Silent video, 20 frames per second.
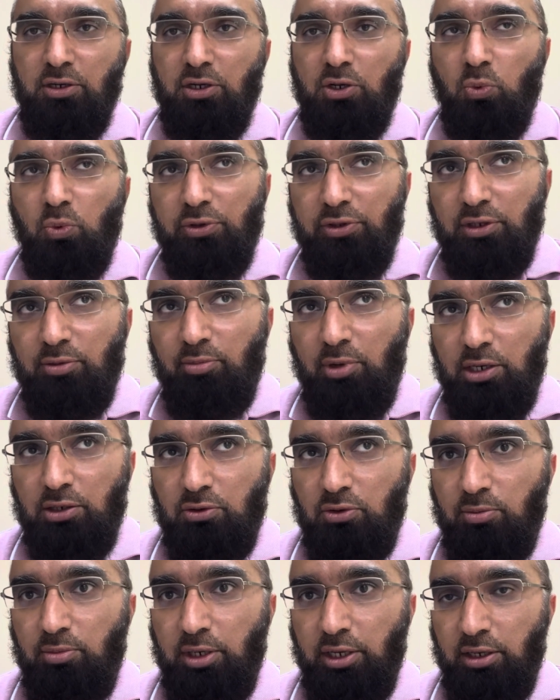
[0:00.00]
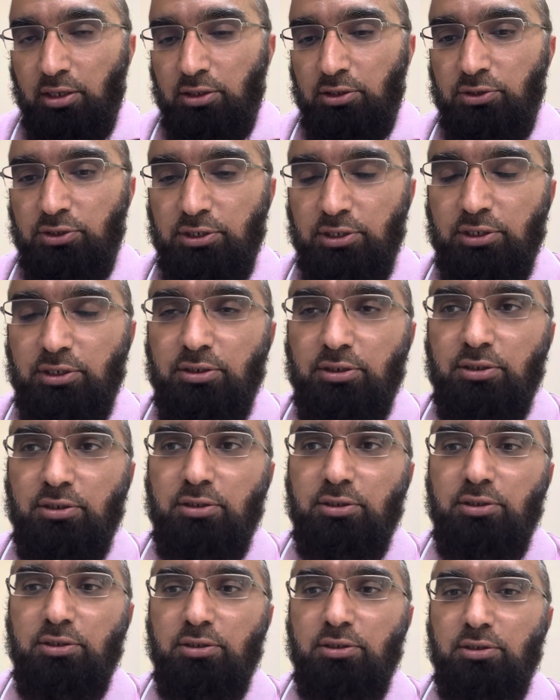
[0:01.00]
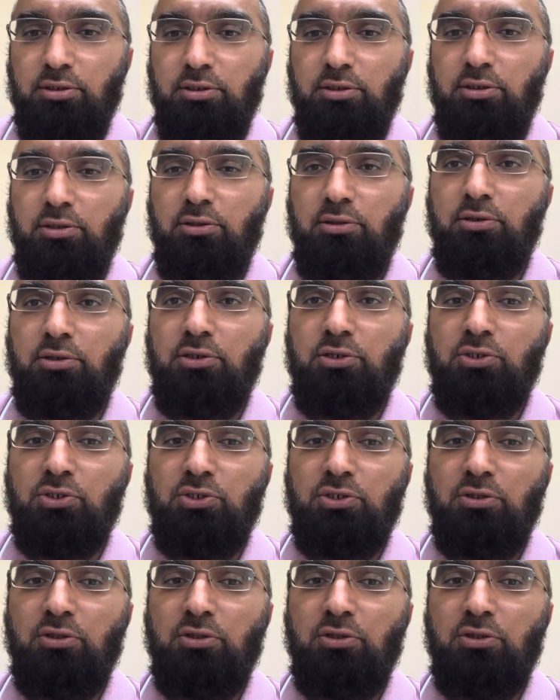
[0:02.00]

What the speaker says: Now, within microbiology, there's